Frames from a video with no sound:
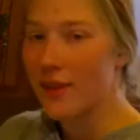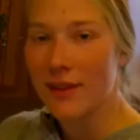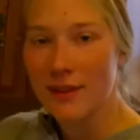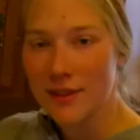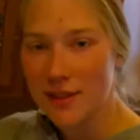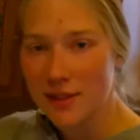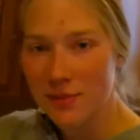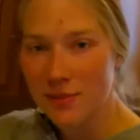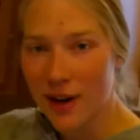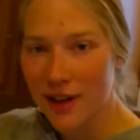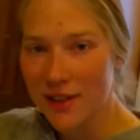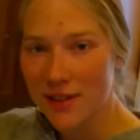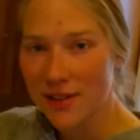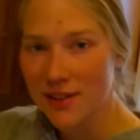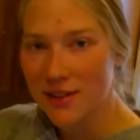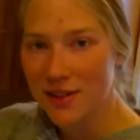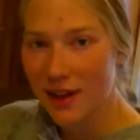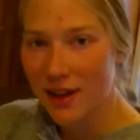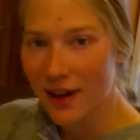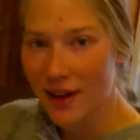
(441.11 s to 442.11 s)
this is my
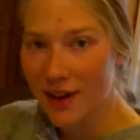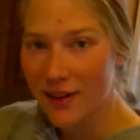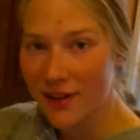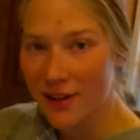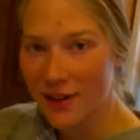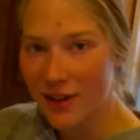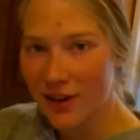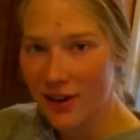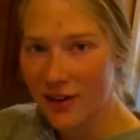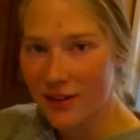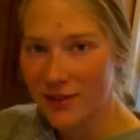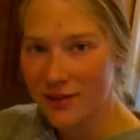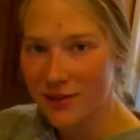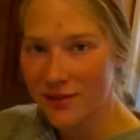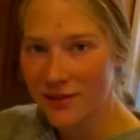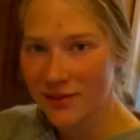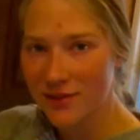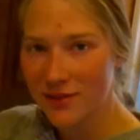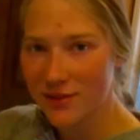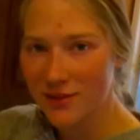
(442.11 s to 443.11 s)
Sunday dinner,
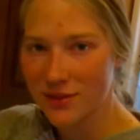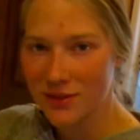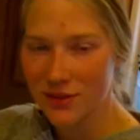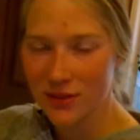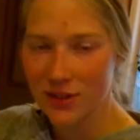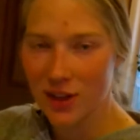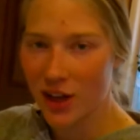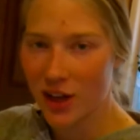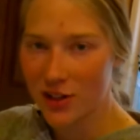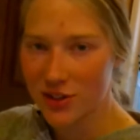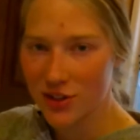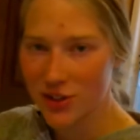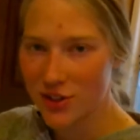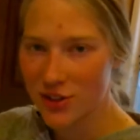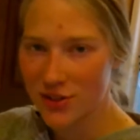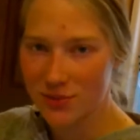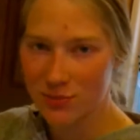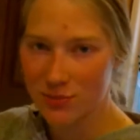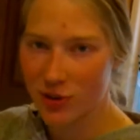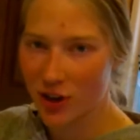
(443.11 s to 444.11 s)

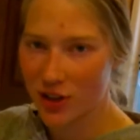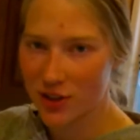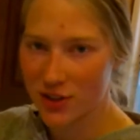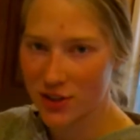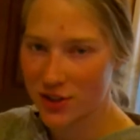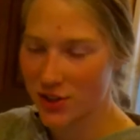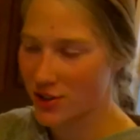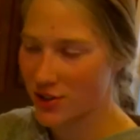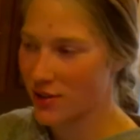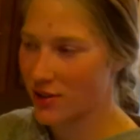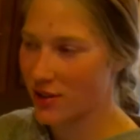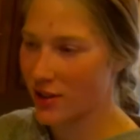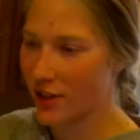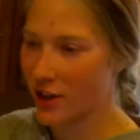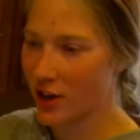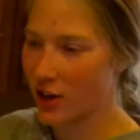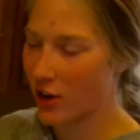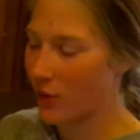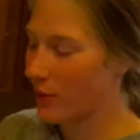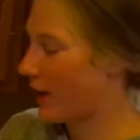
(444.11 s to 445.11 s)
lunch, brunch,
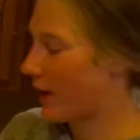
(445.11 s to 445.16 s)
dinner,